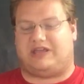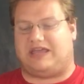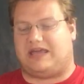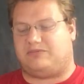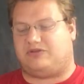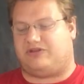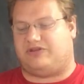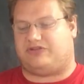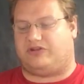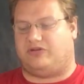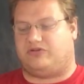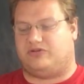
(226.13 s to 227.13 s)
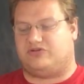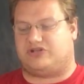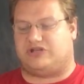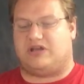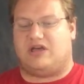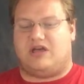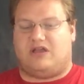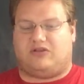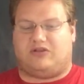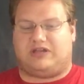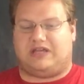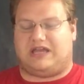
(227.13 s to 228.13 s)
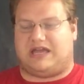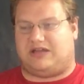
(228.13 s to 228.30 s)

They came to this conclusion looking